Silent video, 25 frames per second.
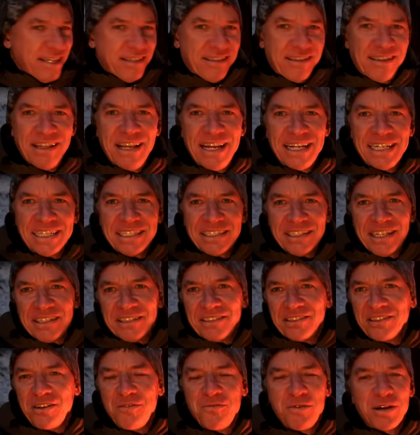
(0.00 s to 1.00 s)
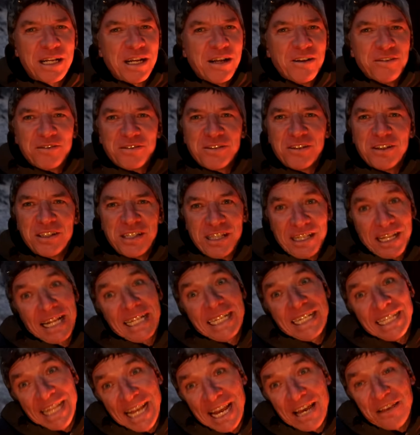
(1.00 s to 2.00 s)
it's letting someone else,
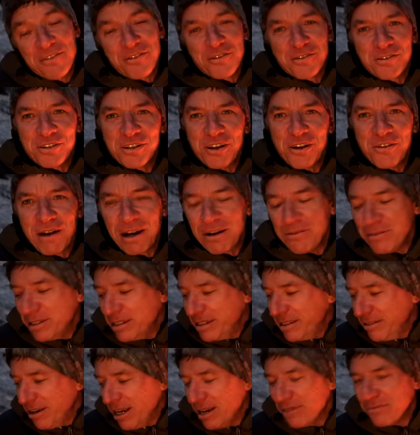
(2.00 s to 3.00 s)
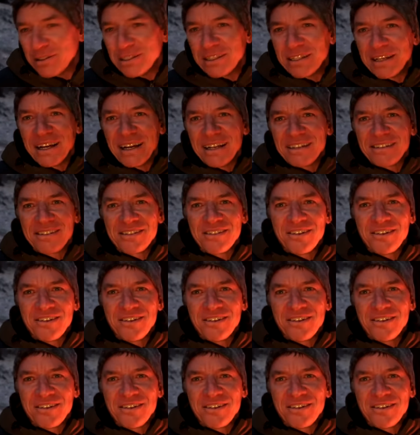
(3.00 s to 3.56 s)
letting others know, I would, I would guess,